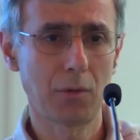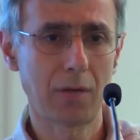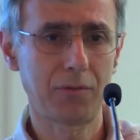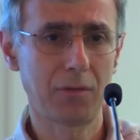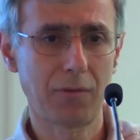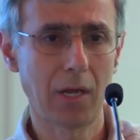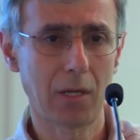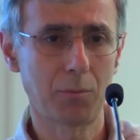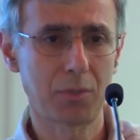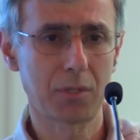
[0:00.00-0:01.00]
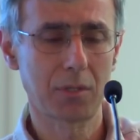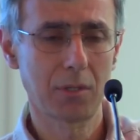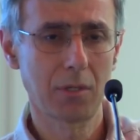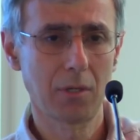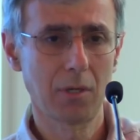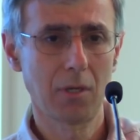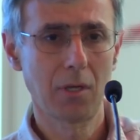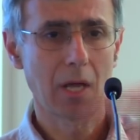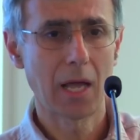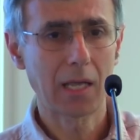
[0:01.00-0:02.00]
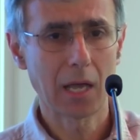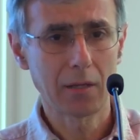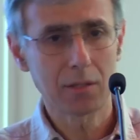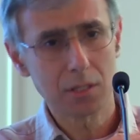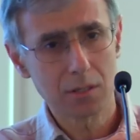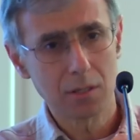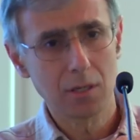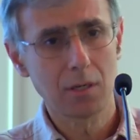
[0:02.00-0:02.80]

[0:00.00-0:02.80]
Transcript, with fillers: have developed against